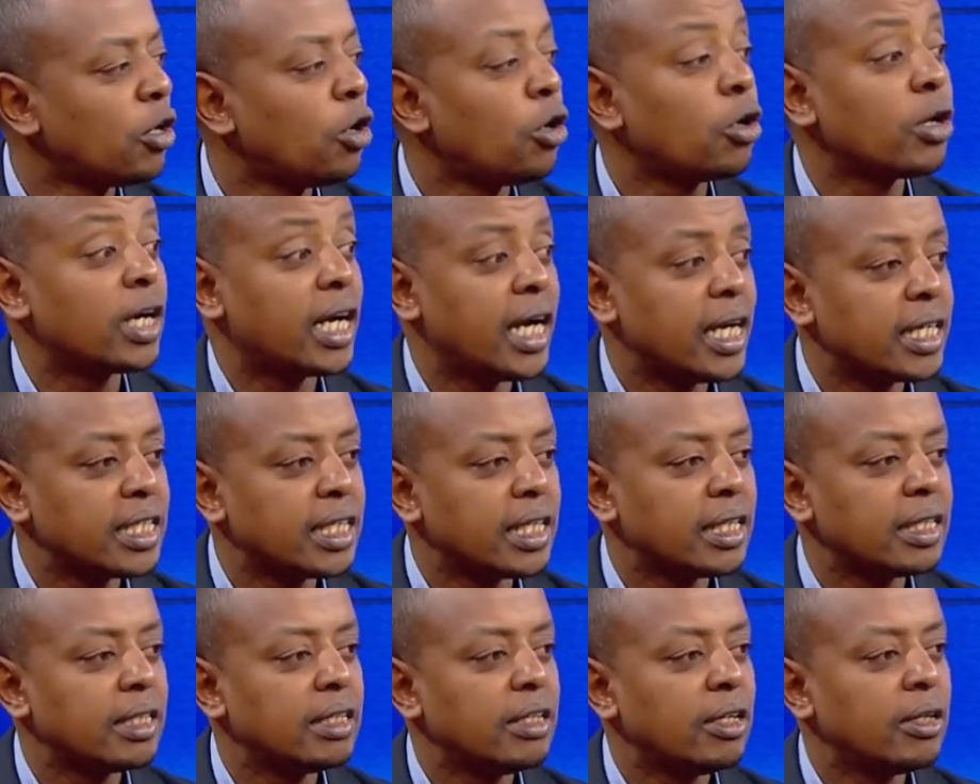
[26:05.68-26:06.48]
or
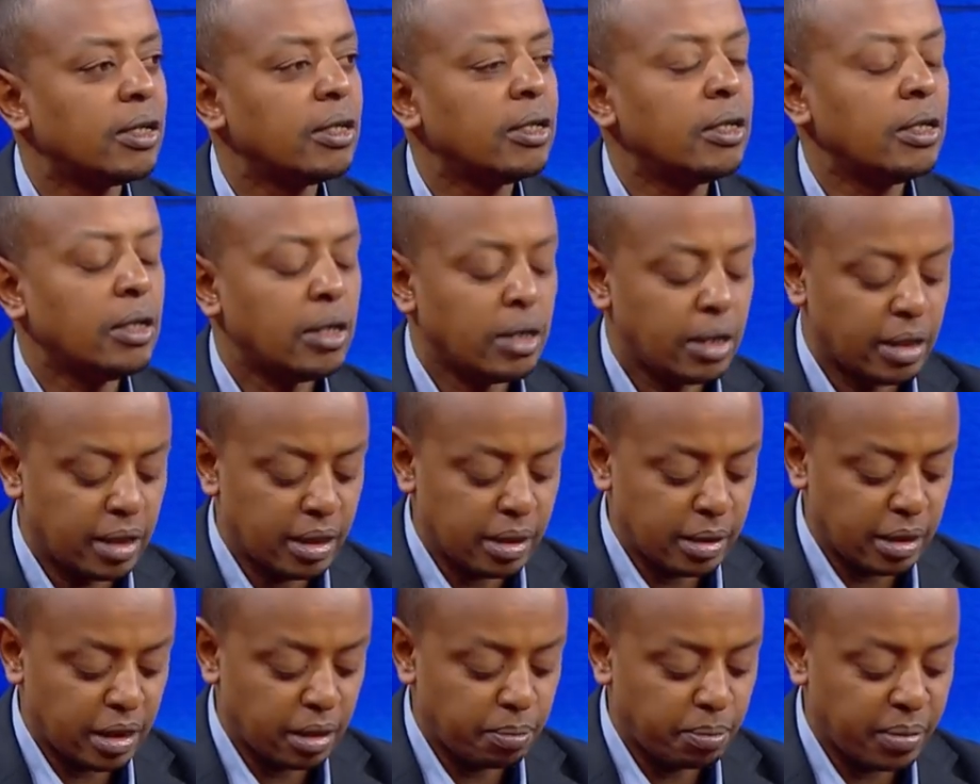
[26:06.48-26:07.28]
guardian.
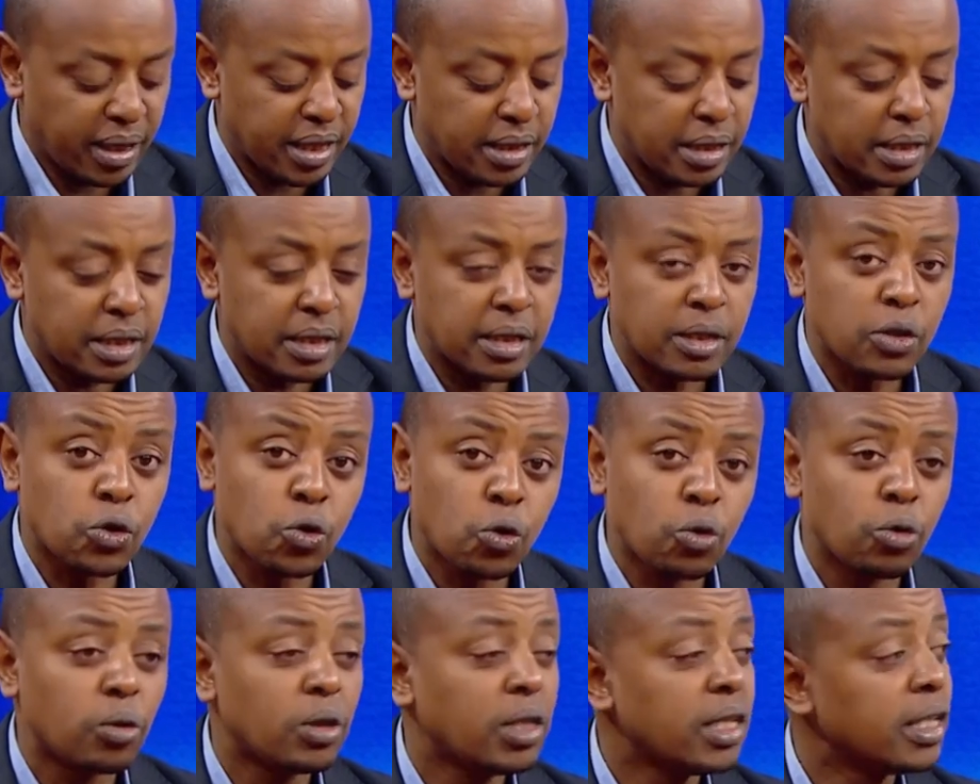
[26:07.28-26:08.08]
The best
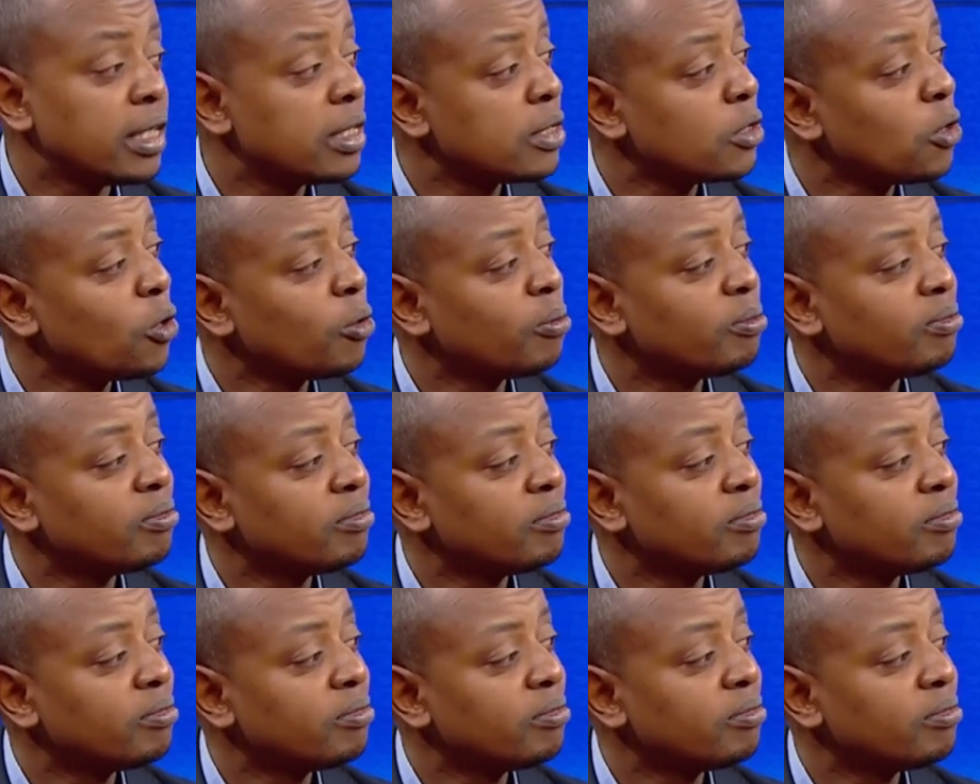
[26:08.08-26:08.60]
school is home.